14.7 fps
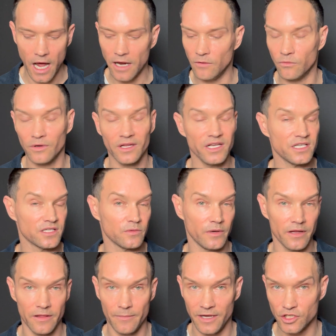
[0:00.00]
I really just
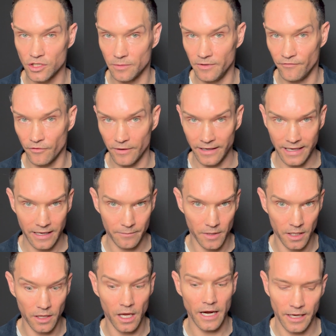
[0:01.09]
wanted to make sure before I came
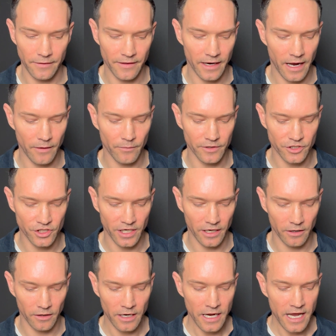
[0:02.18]
online that I would
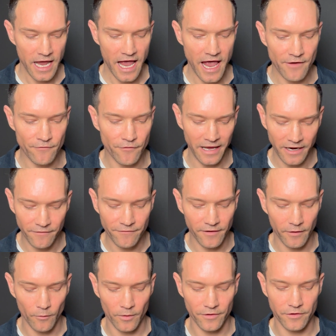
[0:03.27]
share every
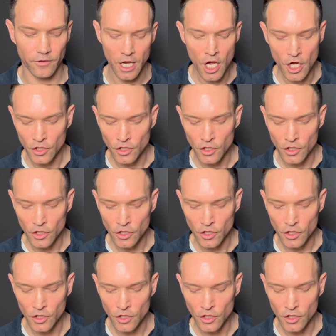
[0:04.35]
benefit with you.